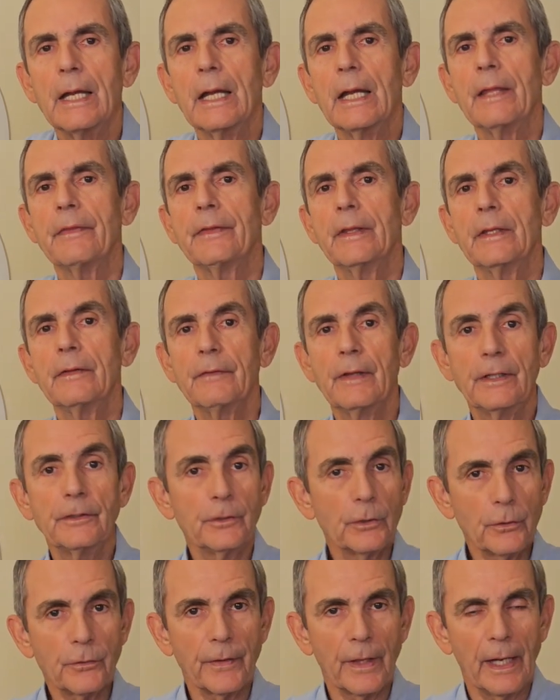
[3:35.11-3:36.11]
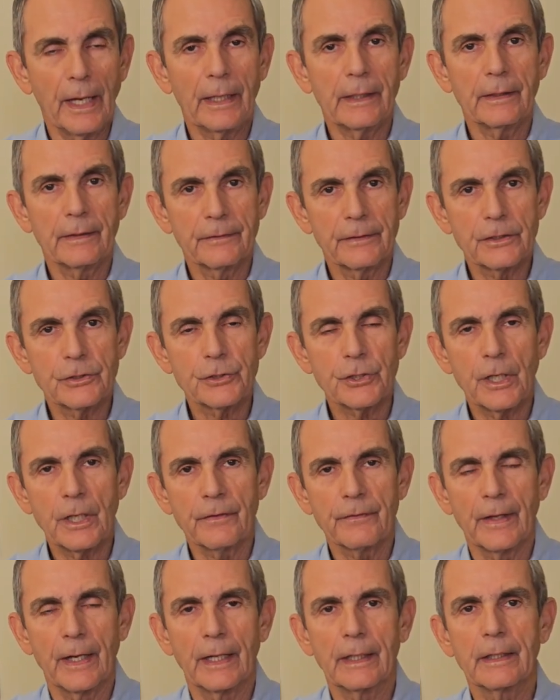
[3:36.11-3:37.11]
And then they do that and they
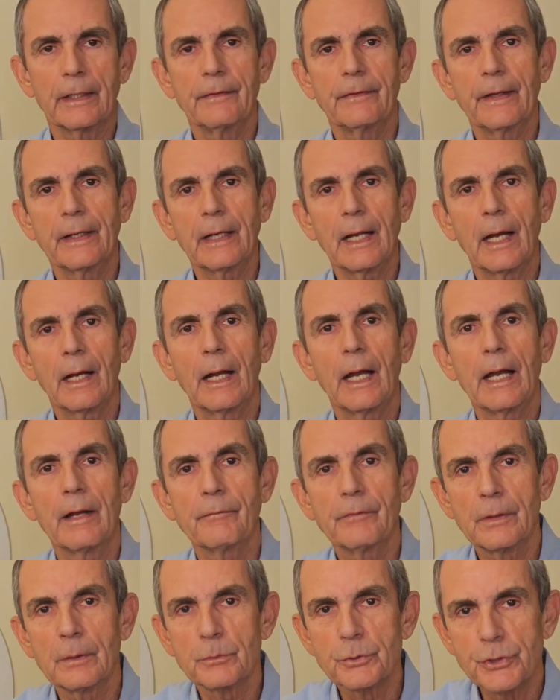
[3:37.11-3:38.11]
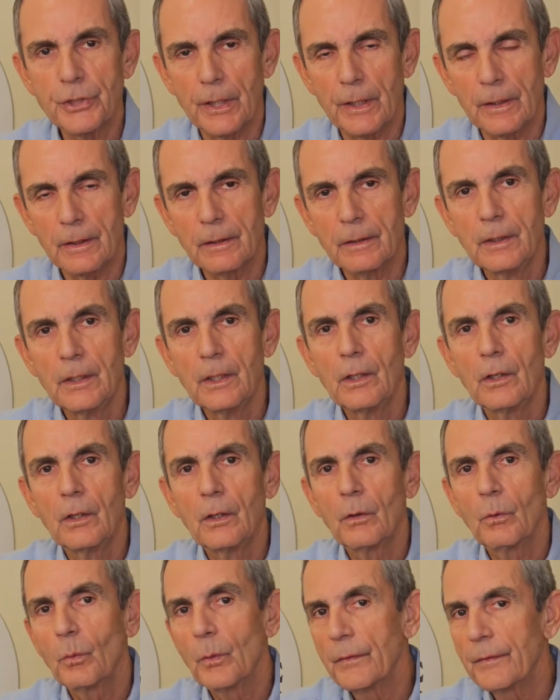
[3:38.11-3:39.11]
share that. And then I have them share
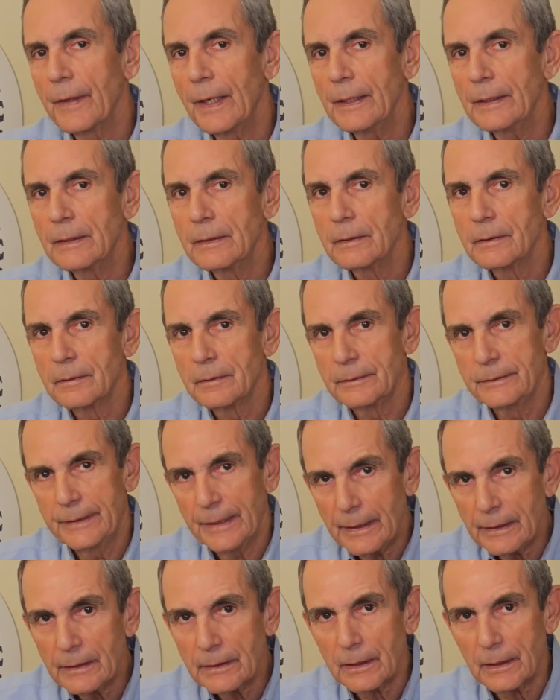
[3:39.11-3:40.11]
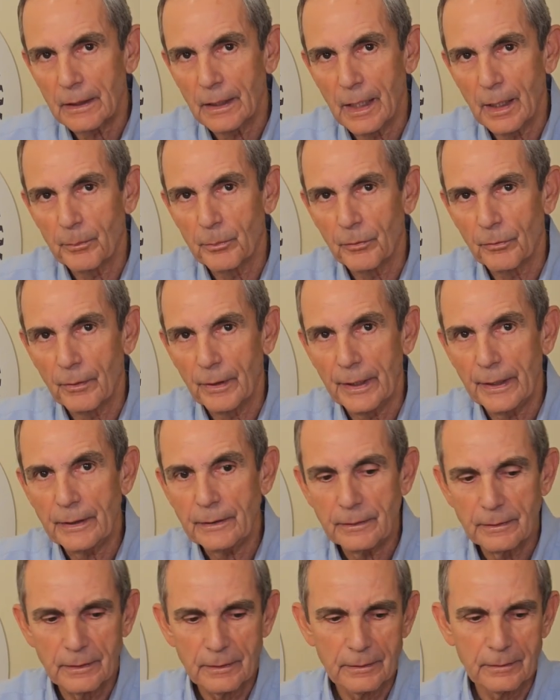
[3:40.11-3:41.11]
when they didn't
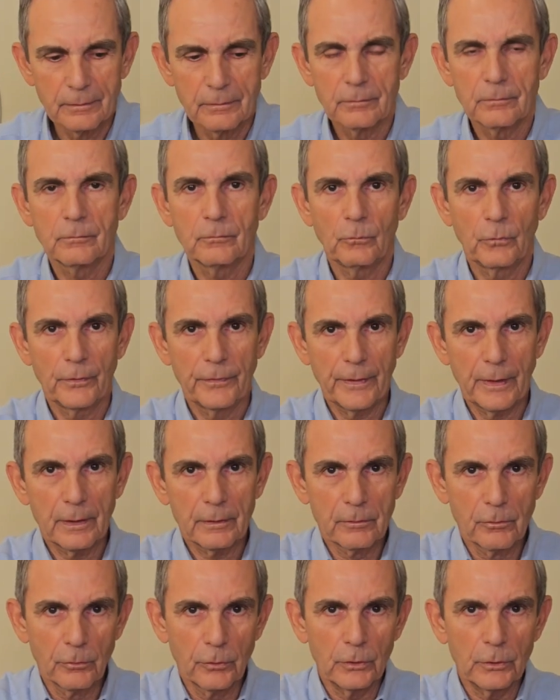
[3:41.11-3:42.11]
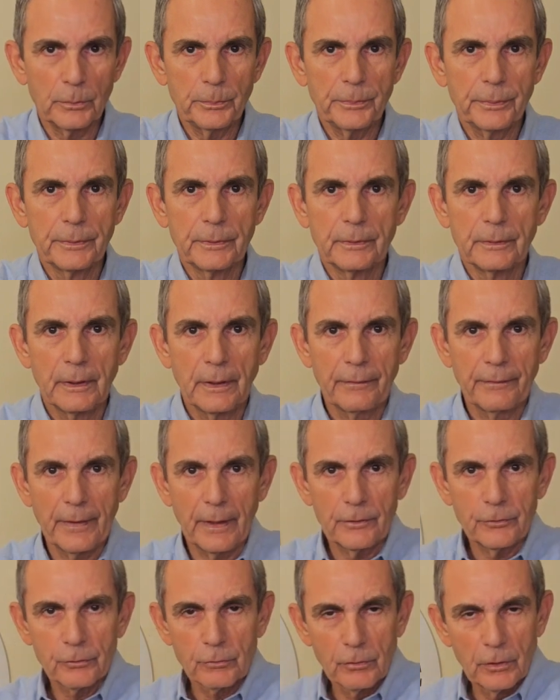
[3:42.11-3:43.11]
collaborate with their group and
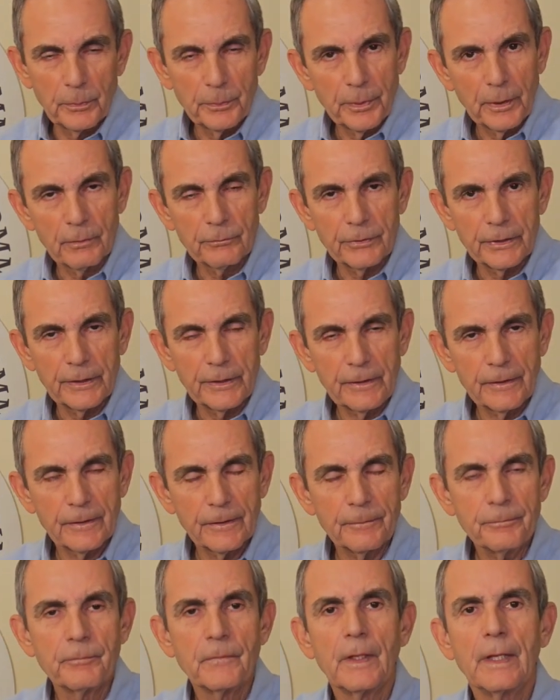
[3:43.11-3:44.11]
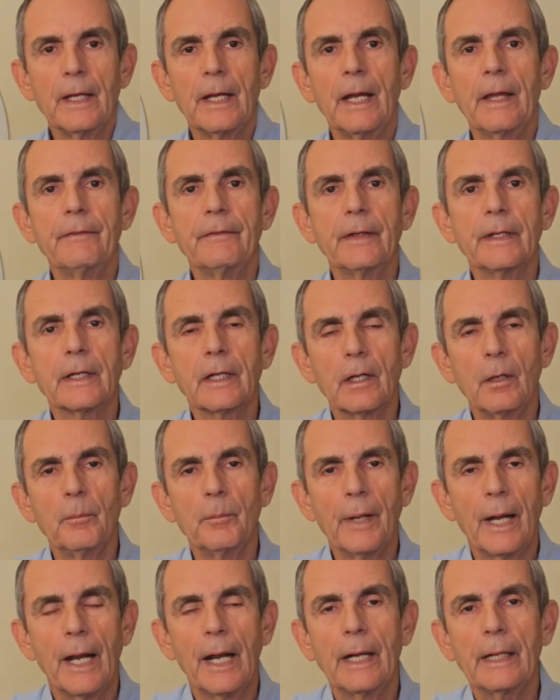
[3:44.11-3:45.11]
this group over here, and then come
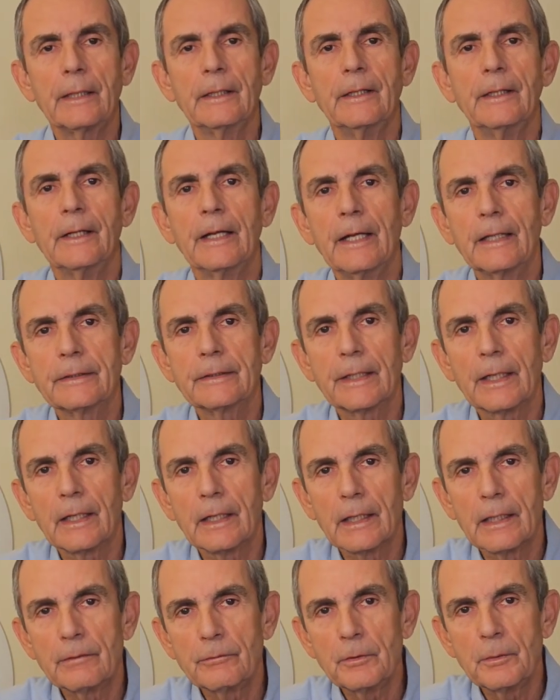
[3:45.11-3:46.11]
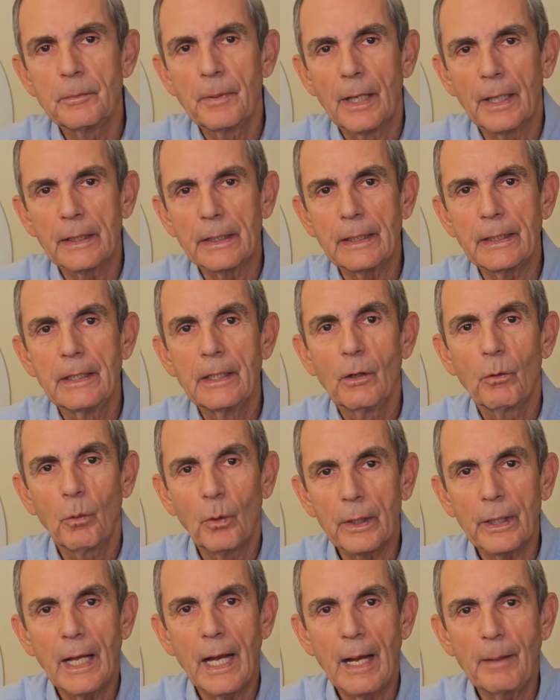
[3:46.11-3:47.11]
back and tell everybody
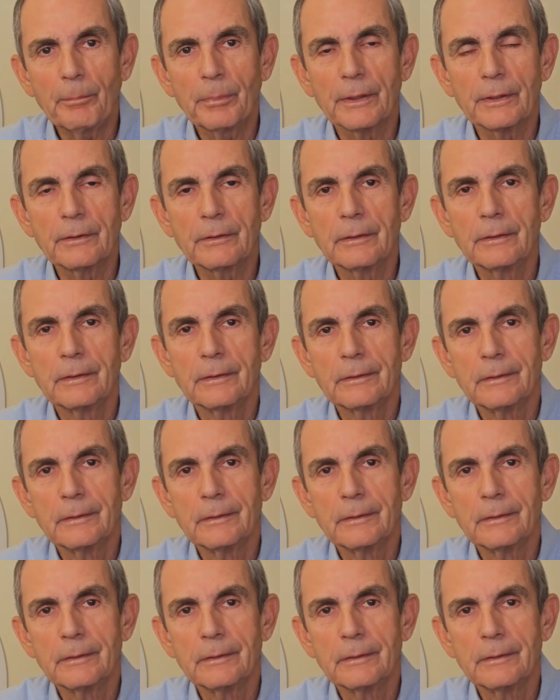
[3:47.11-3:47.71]
what happened